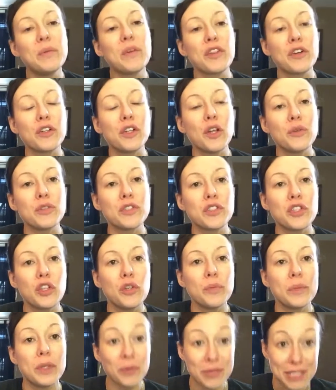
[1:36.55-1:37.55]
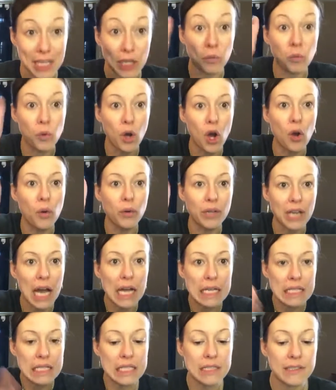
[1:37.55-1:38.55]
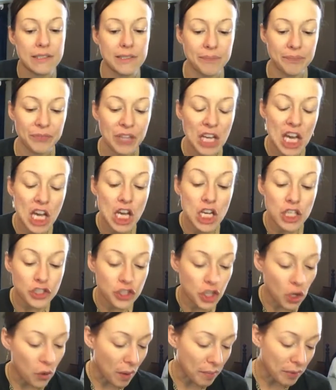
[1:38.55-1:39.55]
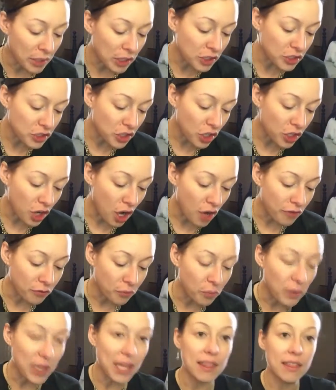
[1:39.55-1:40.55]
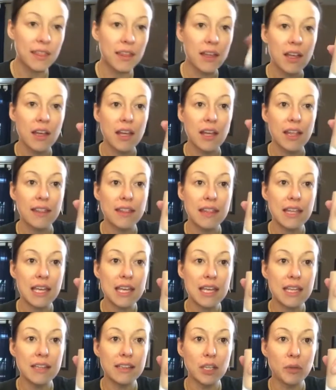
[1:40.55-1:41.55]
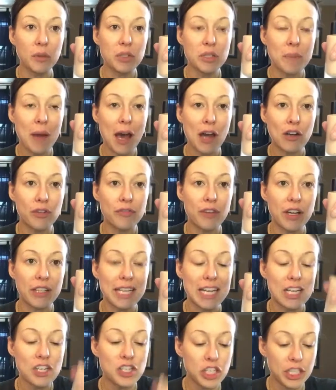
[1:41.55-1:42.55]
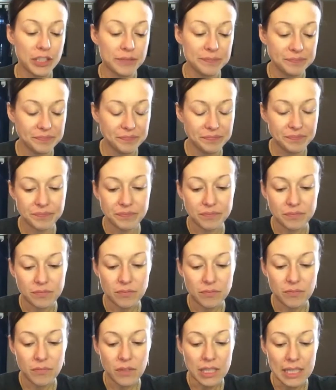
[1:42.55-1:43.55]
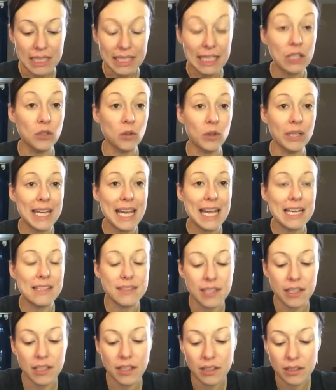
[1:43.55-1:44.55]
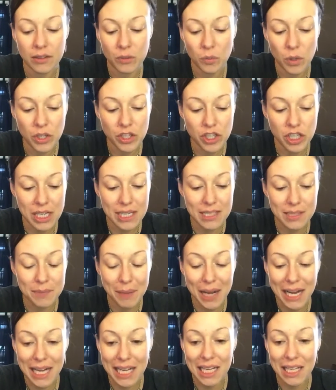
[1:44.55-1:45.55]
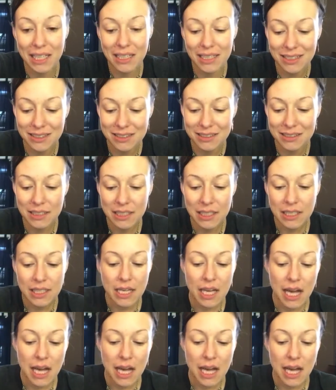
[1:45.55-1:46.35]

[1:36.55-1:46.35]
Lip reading: mean with the clothes too, but it was whoa, 90s. So I'm going to start off with the liquid to powder foundation in Organza, which is my color.